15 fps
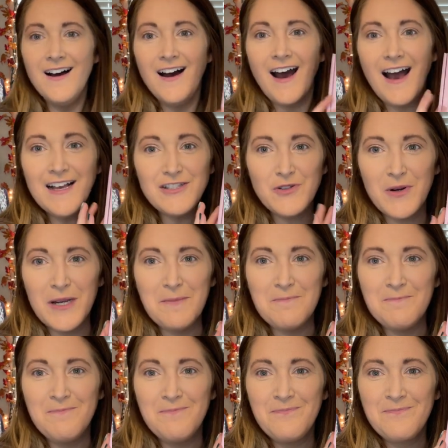Eyescream
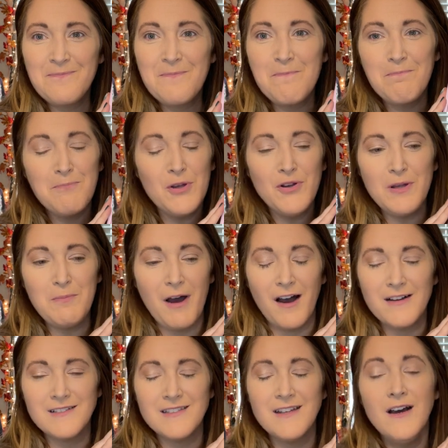Beauty
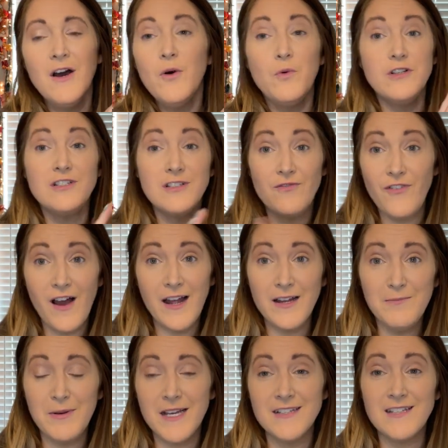box, which is fine
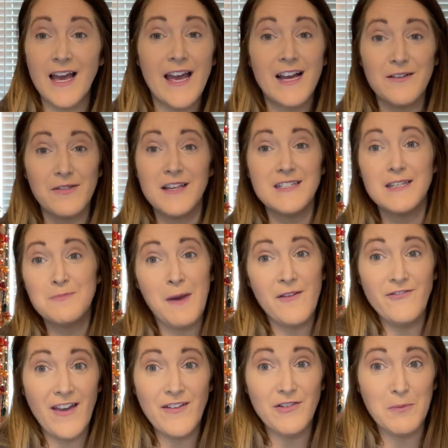because I this is my
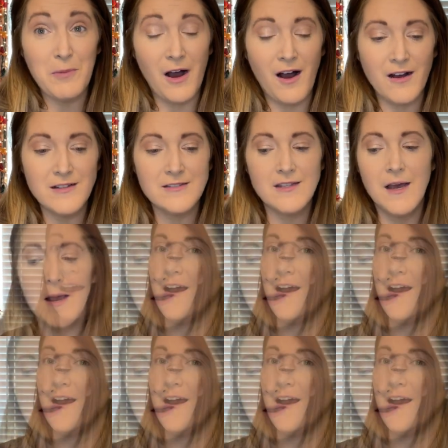favorite box.